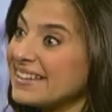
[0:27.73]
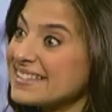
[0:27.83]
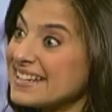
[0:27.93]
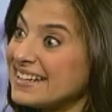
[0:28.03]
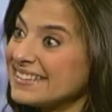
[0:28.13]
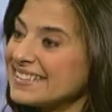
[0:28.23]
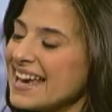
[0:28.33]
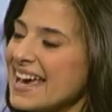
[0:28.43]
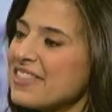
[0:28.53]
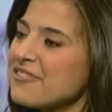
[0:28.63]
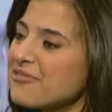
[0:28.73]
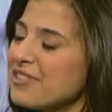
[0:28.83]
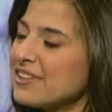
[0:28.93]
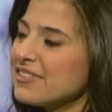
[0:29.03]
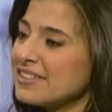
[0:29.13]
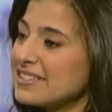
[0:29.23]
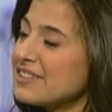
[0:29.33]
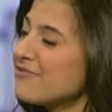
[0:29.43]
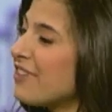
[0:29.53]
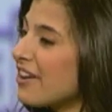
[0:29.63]
it has not. The, the, it's
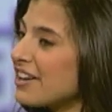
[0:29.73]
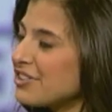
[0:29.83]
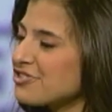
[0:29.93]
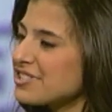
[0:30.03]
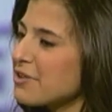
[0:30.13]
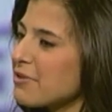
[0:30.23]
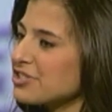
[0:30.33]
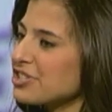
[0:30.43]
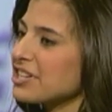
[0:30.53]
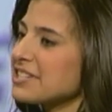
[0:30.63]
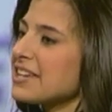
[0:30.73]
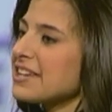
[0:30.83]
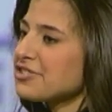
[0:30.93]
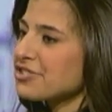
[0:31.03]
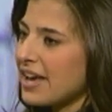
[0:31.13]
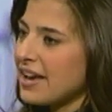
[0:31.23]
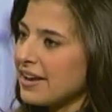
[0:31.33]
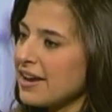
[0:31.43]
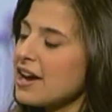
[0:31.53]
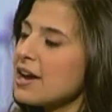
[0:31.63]
a very interesting question, because
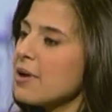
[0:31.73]
yesterday